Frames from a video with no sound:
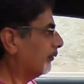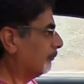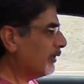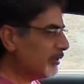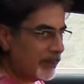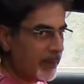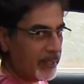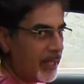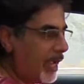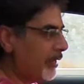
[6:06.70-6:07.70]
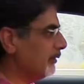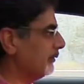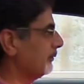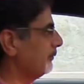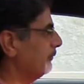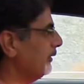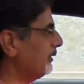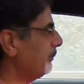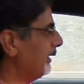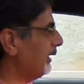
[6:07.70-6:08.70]
Feels a bit light
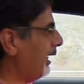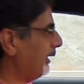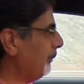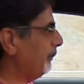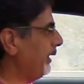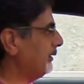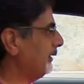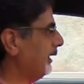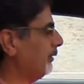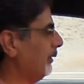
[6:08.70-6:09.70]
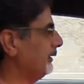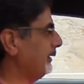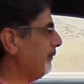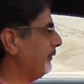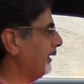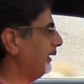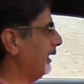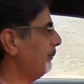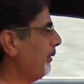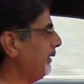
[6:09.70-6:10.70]
compared to the other one, definitely,
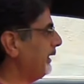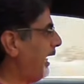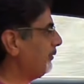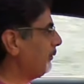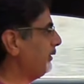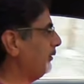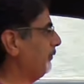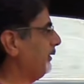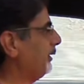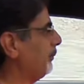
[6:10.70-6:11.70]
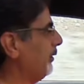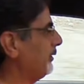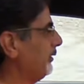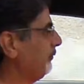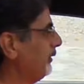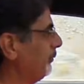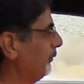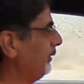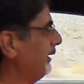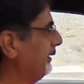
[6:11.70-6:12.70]
and maybe that's where you'll feel the most difference
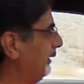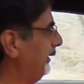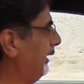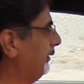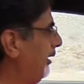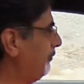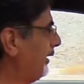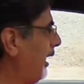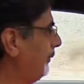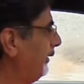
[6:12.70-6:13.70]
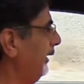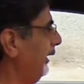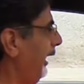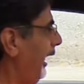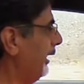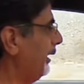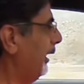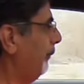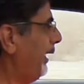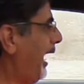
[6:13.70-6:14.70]
between this and the other F-Types, and
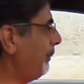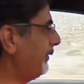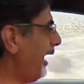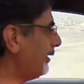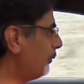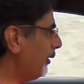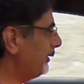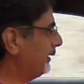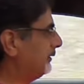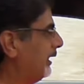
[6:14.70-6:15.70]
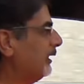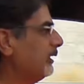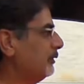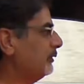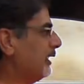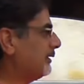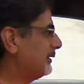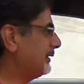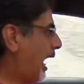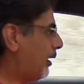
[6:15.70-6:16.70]
perhaps that's where with the turning you
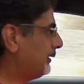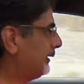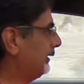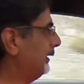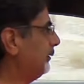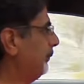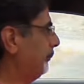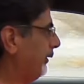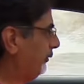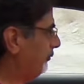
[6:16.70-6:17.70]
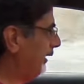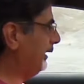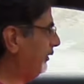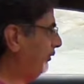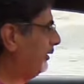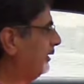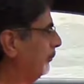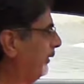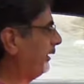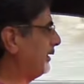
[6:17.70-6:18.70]
just doubt it a little bit, but you really
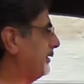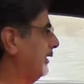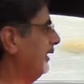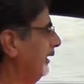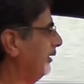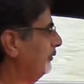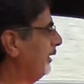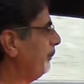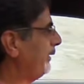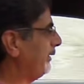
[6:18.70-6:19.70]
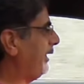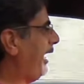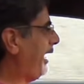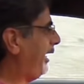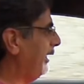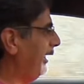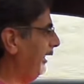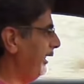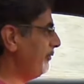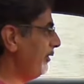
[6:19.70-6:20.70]
shouldn't, because the grip is there,
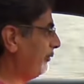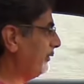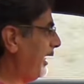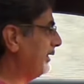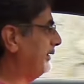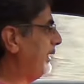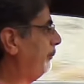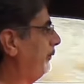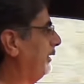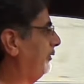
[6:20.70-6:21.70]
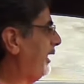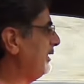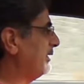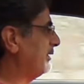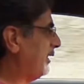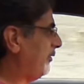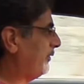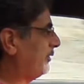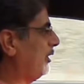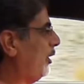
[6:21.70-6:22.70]
even through that dip with the change in
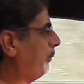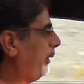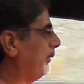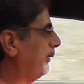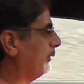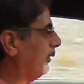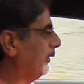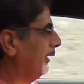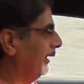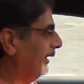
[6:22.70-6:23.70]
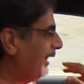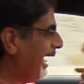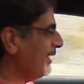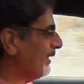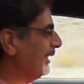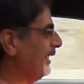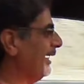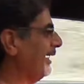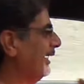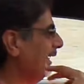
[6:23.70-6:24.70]
surface, no problem at all. There you can
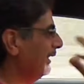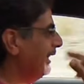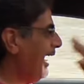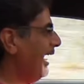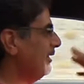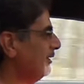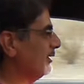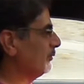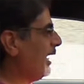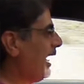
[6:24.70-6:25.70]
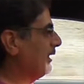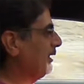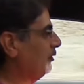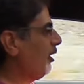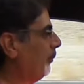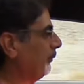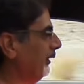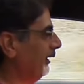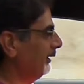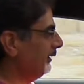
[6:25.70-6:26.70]
hear that engine right at the top,
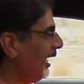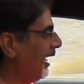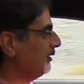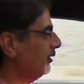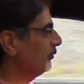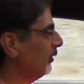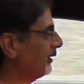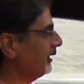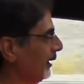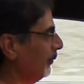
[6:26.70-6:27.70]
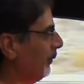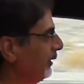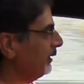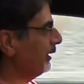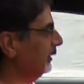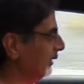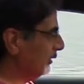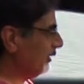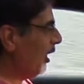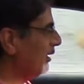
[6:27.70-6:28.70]
nice and rowdy, but you can
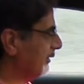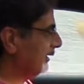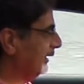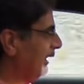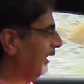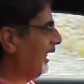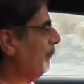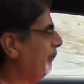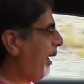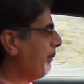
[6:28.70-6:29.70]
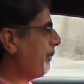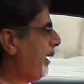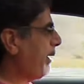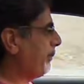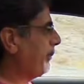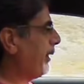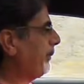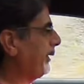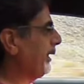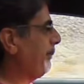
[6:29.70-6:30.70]
constantly hear that pop, pop, pop, pop, pop,
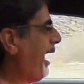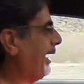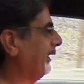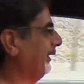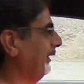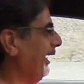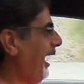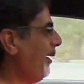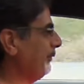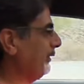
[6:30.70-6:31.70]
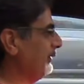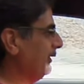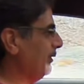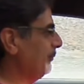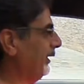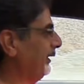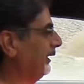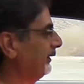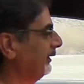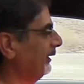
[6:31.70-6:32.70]
pop at the back. Absolutely brilliant.